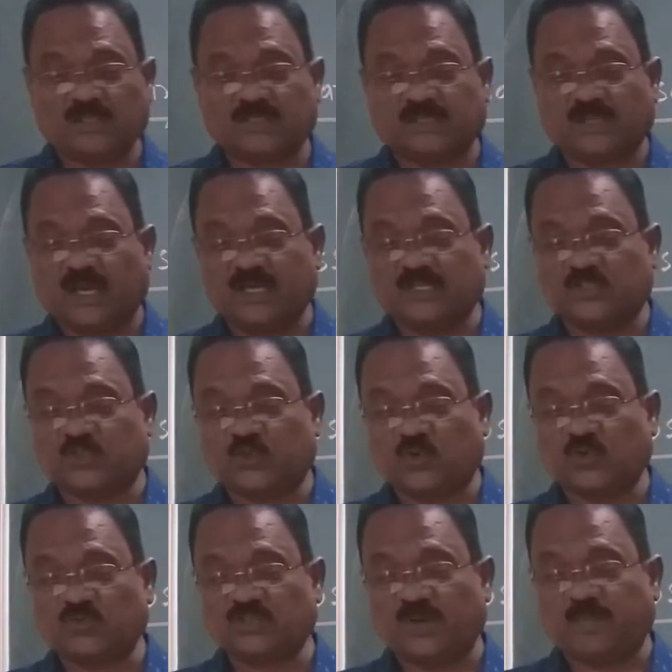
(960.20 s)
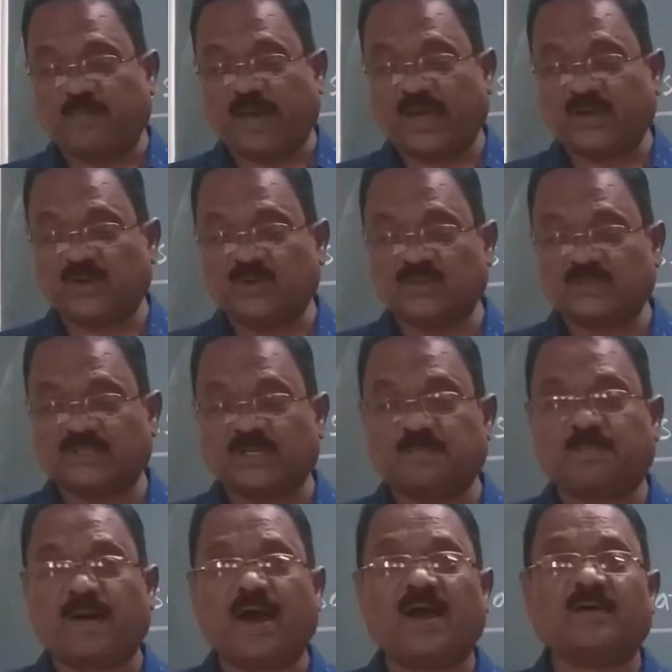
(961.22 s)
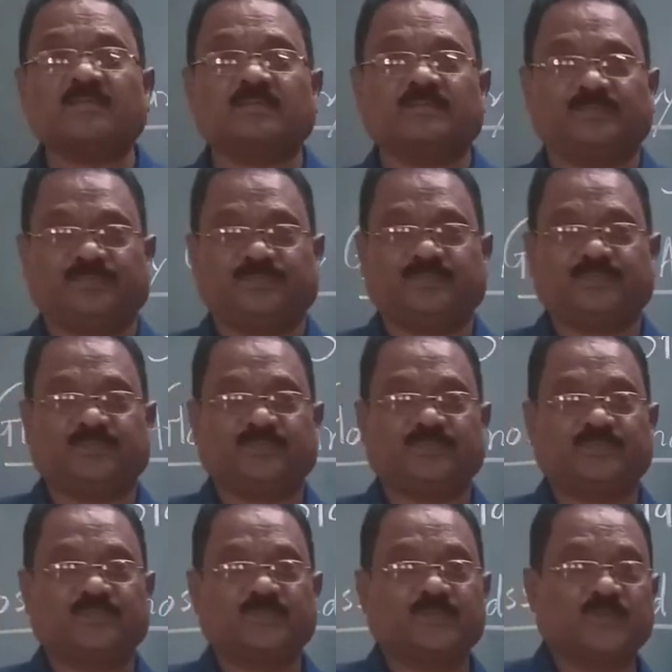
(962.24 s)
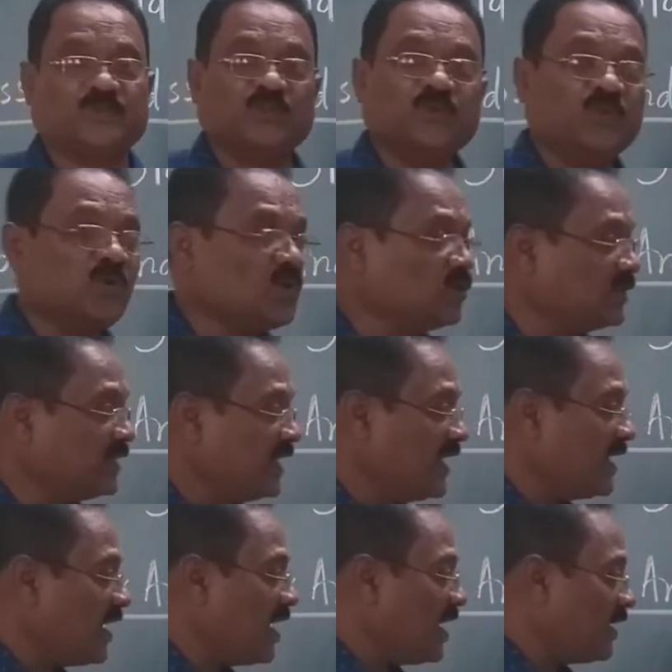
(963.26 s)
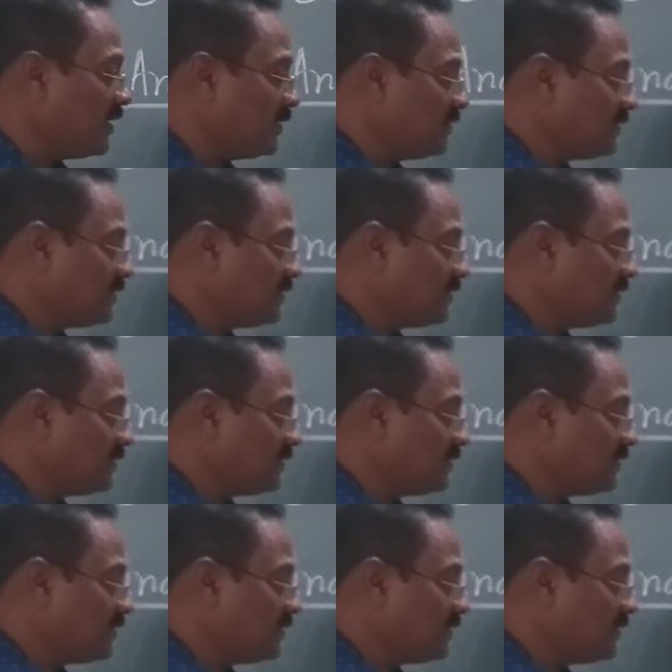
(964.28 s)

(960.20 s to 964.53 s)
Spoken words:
lies groves of mangoes and palm. You know there are